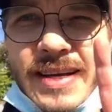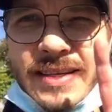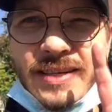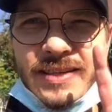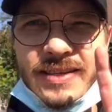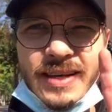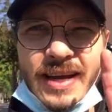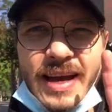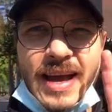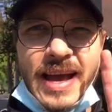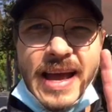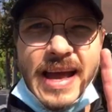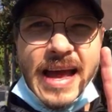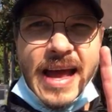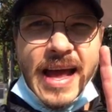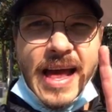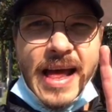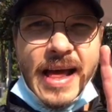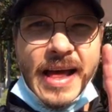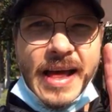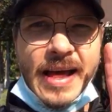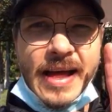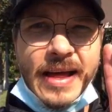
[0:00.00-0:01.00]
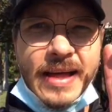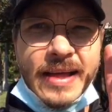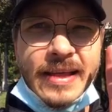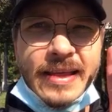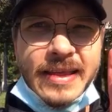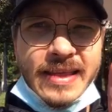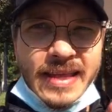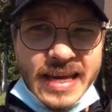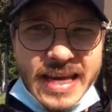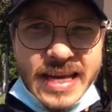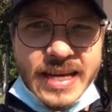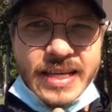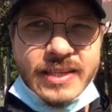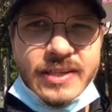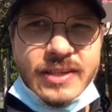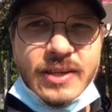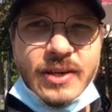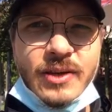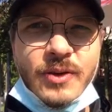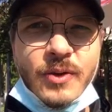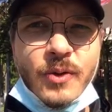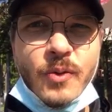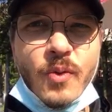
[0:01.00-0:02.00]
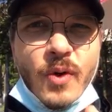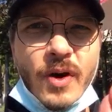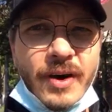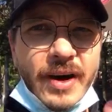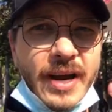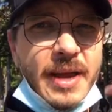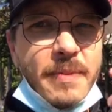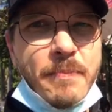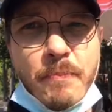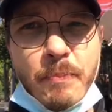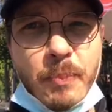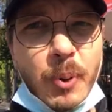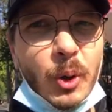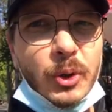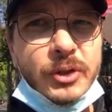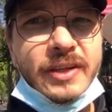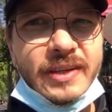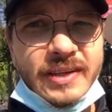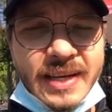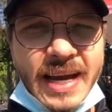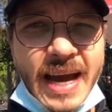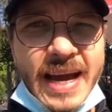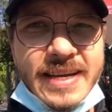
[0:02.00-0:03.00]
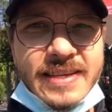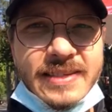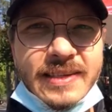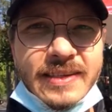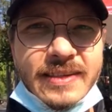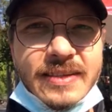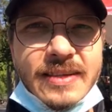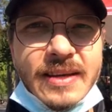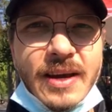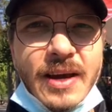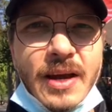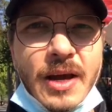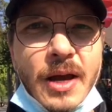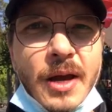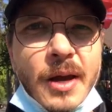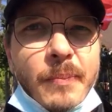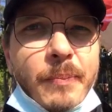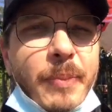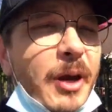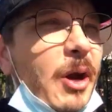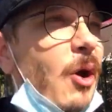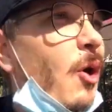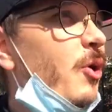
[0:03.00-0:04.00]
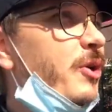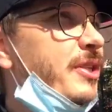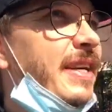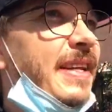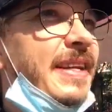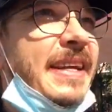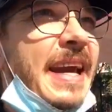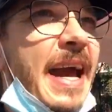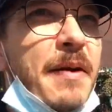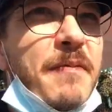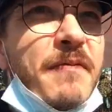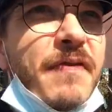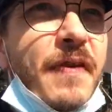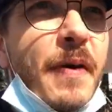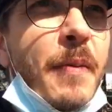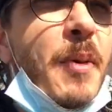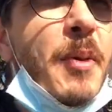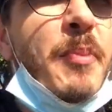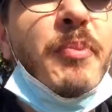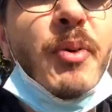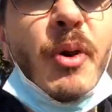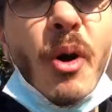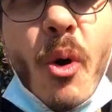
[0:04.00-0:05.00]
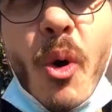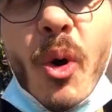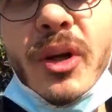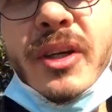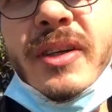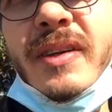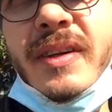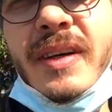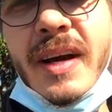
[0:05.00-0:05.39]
is these were imported cases because it came from abroad.